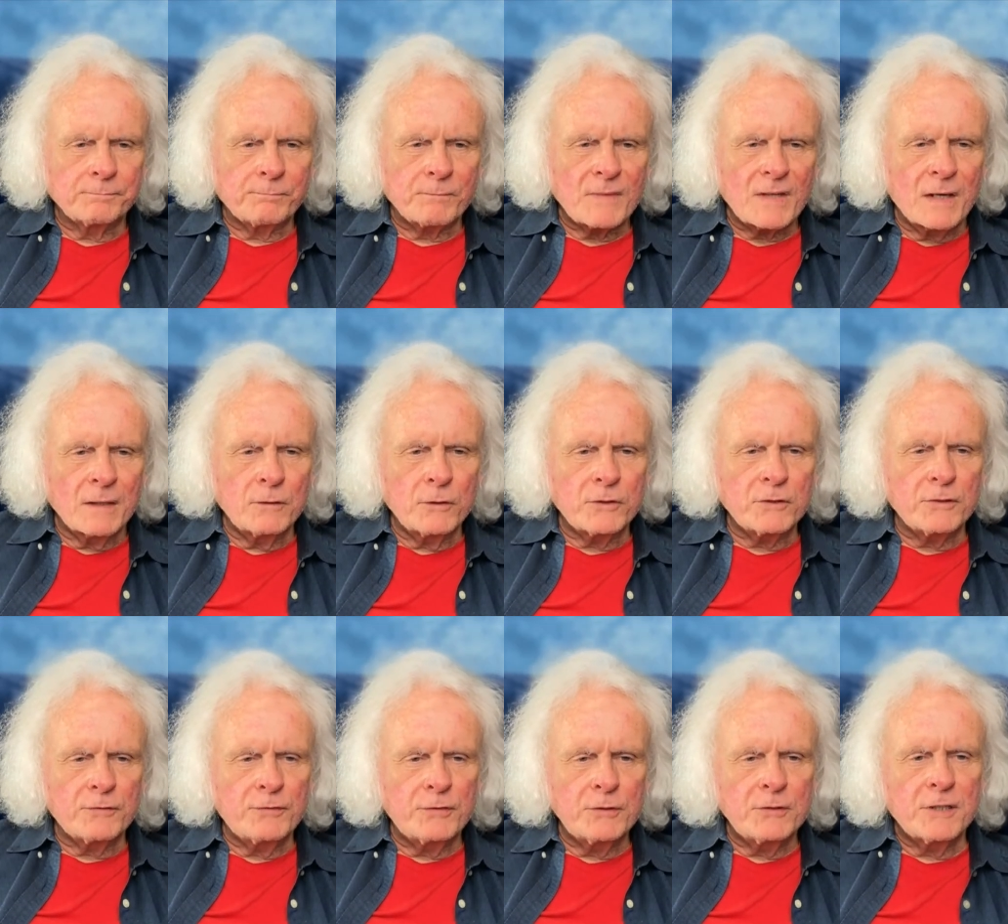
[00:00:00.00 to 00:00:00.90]
I looked
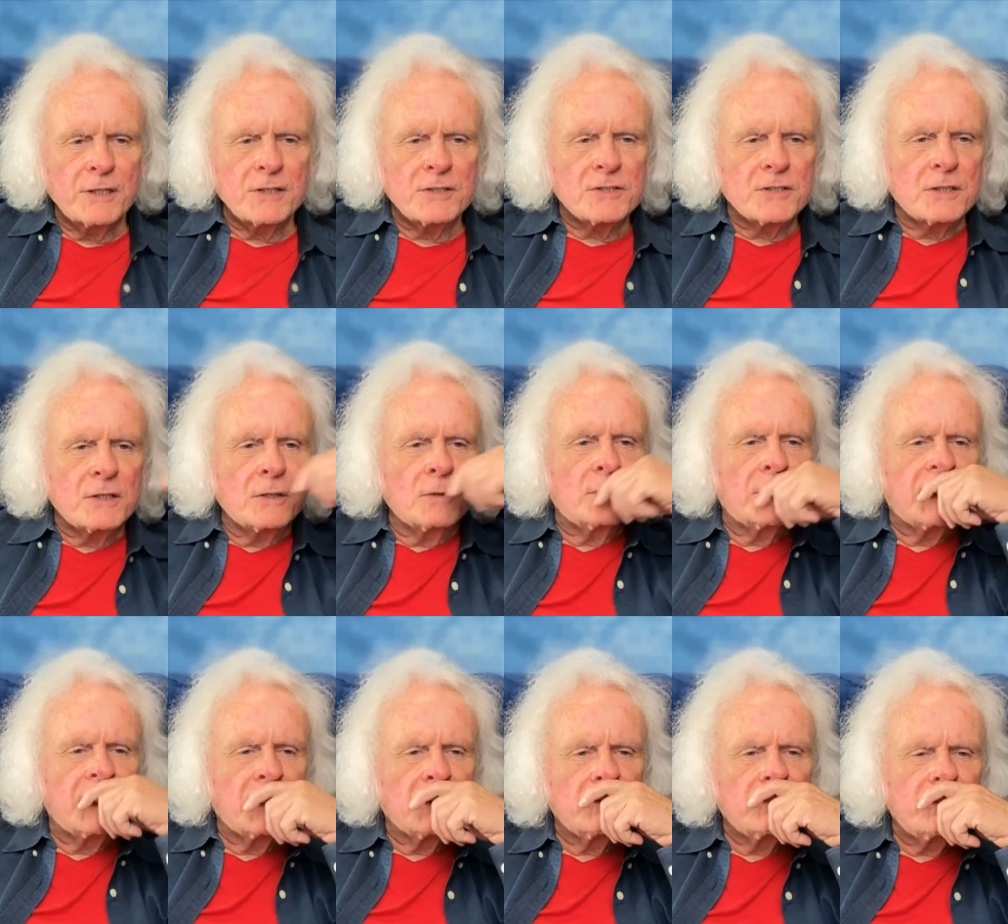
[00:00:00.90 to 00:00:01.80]
a few days ago
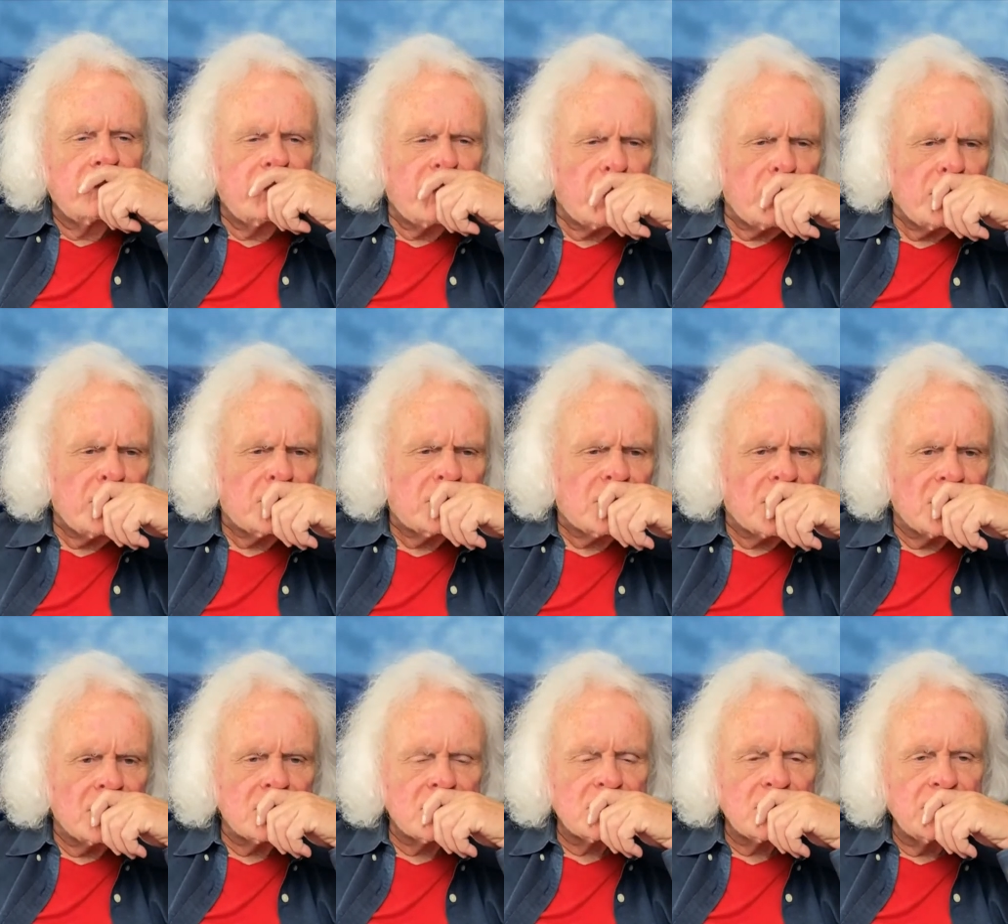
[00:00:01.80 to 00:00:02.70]
again very
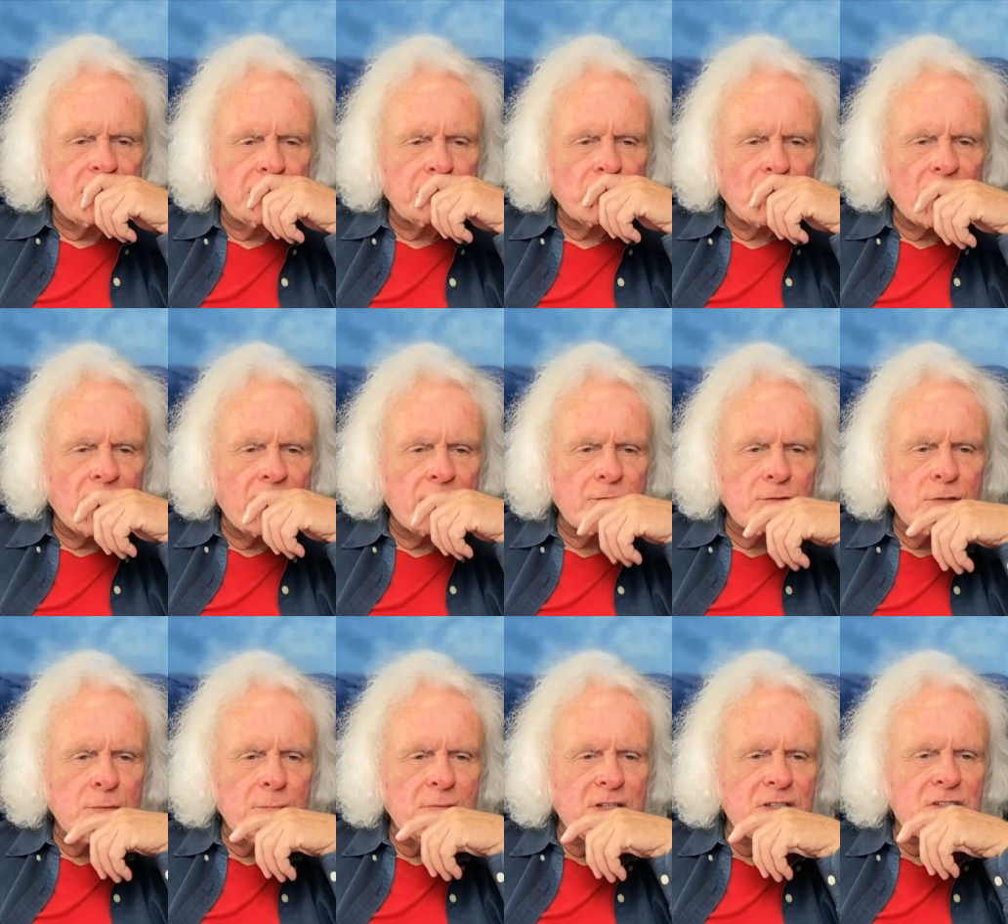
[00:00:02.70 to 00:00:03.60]
intensely
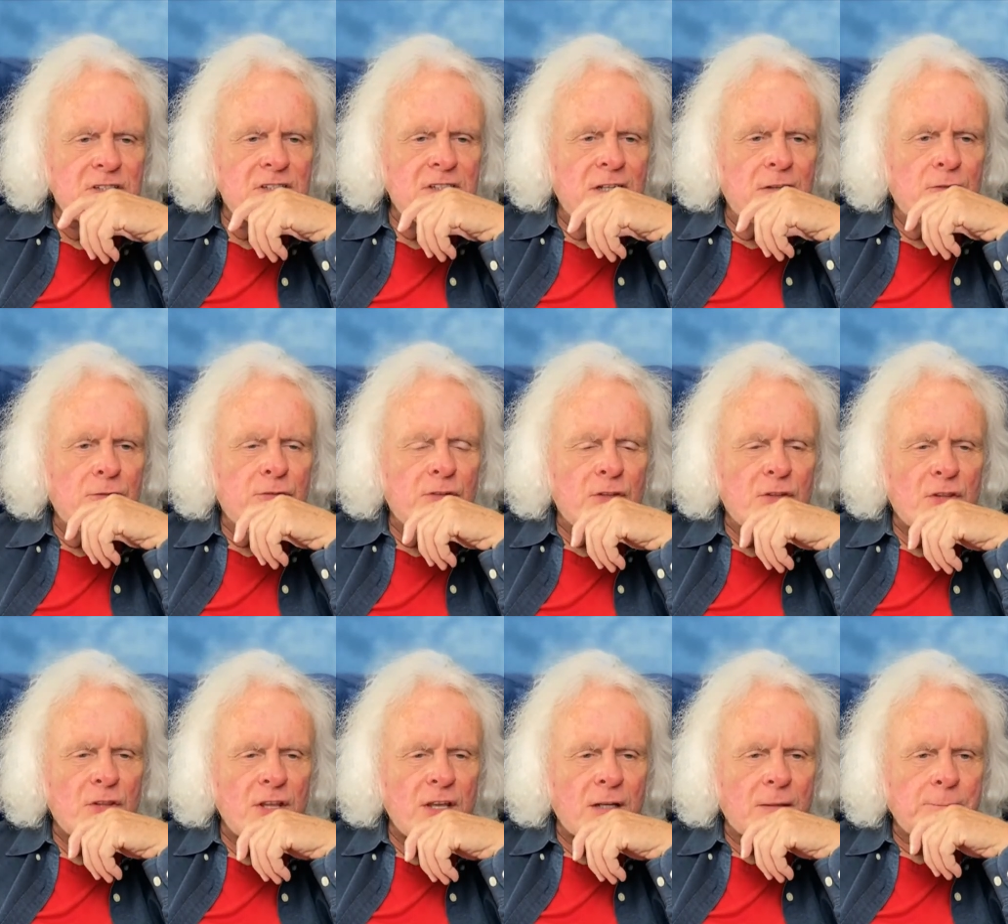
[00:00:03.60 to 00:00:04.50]
after myself.
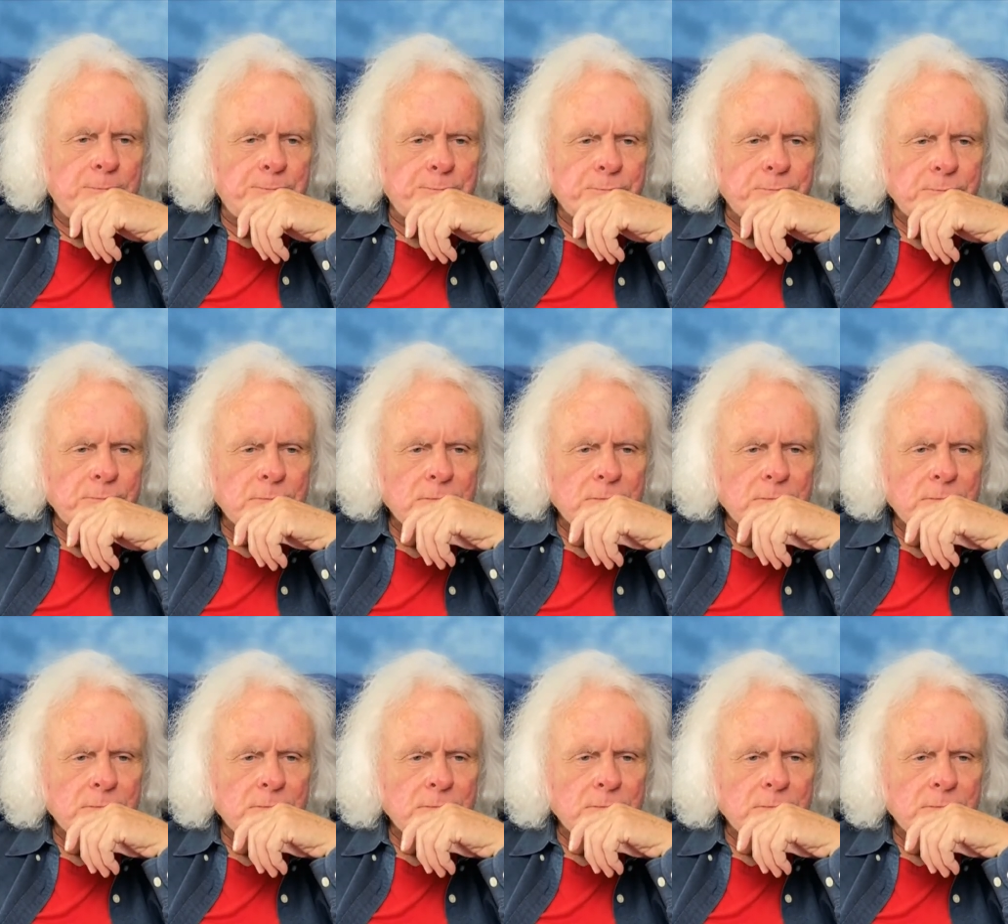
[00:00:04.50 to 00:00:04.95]
And then,